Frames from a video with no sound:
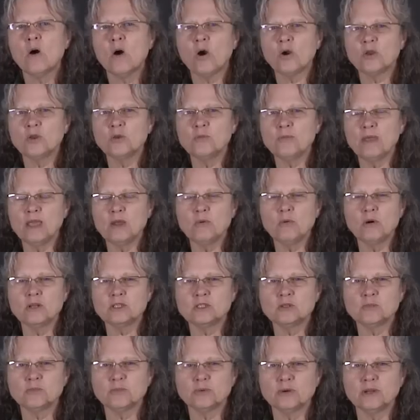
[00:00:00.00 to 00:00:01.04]
Or you may
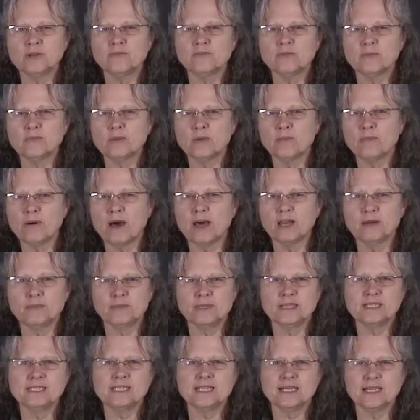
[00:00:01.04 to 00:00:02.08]
want to print from the bottom
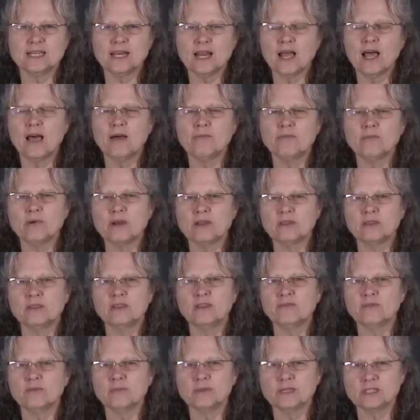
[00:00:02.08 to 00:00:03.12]
of the ticket up rather
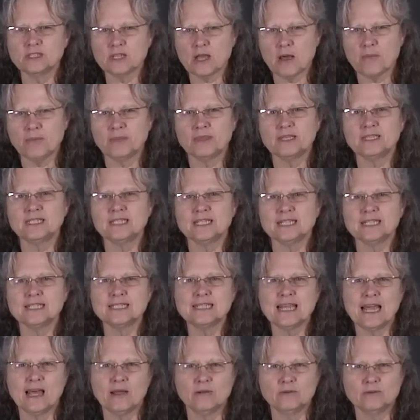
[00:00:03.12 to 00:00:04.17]
than from the top of the ticket
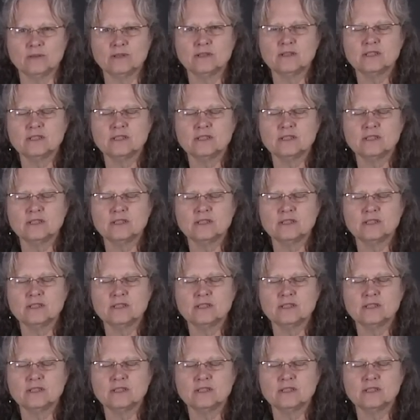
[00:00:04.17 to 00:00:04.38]
down.